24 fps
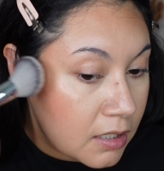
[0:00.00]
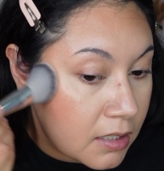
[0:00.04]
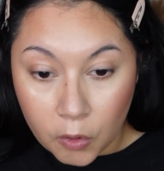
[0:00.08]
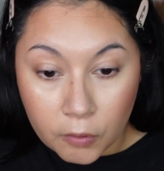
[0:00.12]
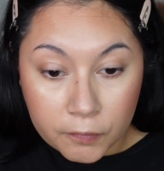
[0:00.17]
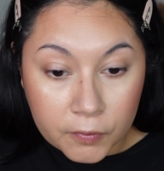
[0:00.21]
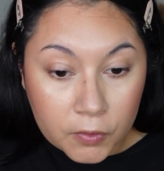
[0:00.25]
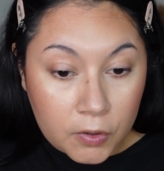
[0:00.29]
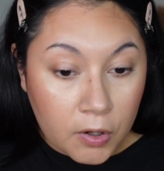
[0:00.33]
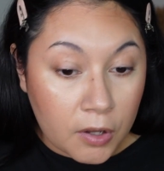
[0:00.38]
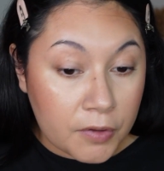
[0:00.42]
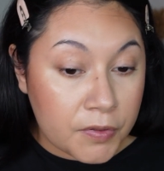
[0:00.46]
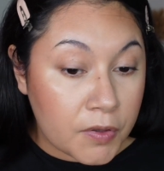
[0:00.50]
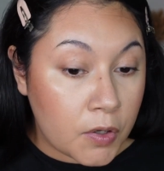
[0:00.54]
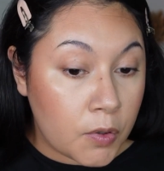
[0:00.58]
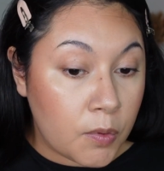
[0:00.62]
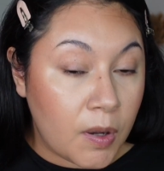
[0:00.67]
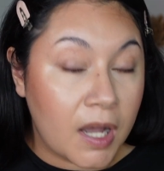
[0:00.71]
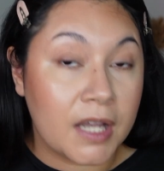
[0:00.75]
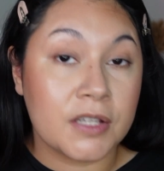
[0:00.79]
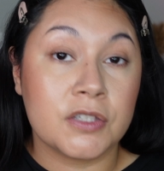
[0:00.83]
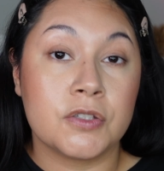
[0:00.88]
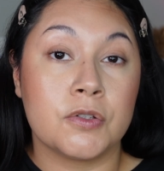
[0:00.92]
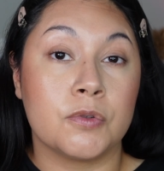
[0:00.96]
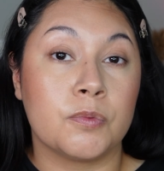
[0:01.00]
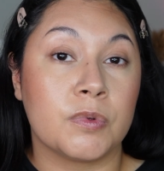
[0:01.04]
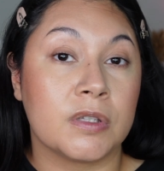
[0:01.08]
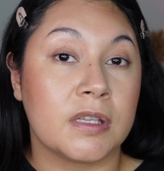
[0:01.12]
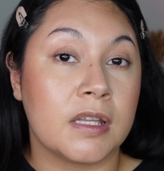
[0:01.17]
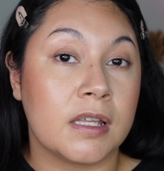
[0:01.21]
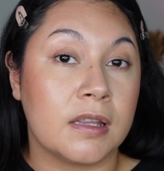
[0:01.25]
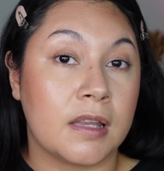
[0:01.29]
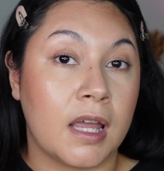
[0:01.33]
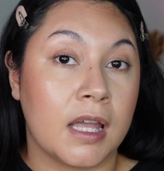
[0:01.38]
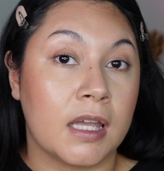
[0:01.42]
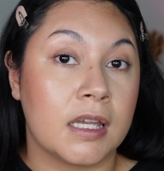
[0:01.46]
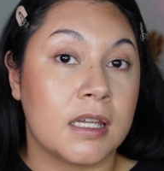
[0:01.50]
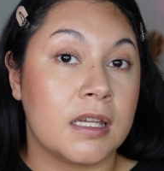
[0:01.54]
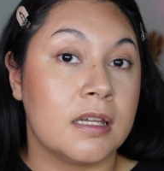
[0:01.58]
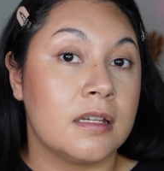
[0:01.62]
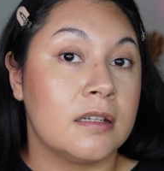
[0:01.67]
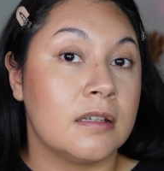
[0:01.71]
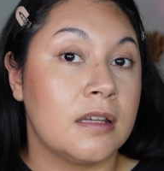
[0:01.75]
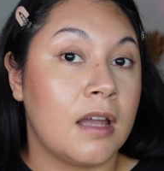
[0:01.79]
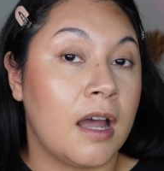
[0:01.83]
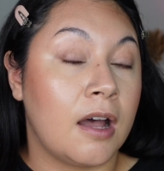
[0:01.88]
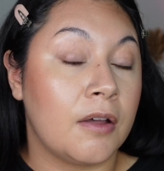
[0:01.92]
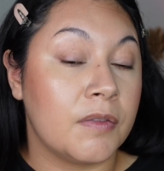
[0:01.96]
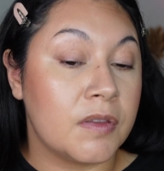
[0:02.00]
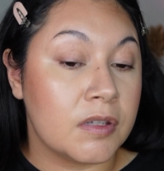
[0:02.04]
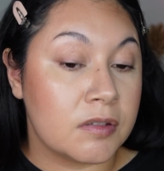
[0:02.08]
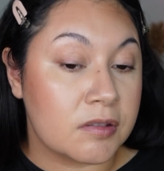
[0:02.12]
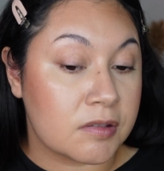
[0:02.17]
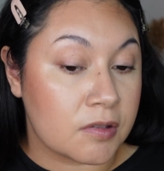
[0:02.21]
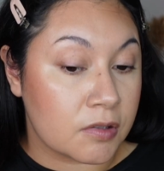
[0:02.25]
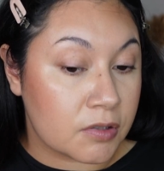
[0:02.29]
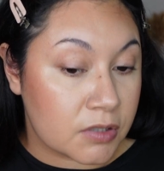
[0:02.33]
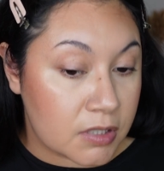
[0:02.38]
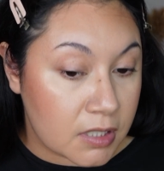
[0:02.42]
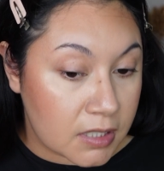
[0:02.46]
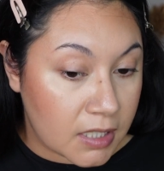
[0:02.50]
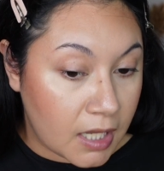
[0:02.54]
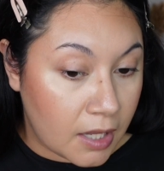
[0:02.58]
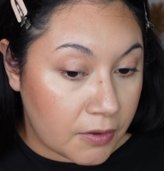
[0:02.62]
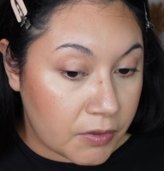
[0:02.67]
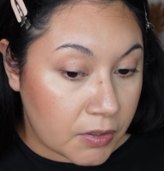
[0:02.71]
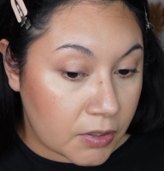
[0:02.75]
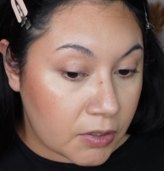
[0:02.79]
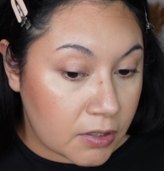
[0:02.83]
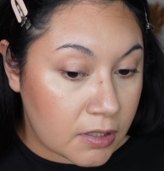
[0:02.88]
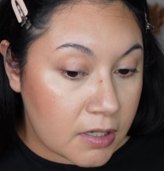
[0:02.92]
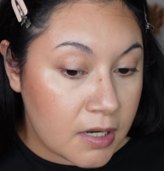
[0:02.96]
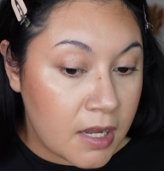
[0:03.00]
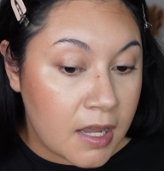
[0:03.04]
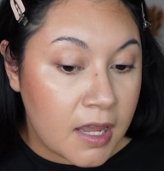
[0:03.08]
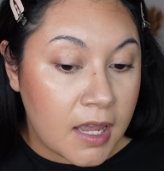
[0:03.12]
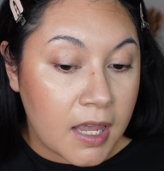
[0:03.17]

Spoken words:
Overall though, I do really like how these look together,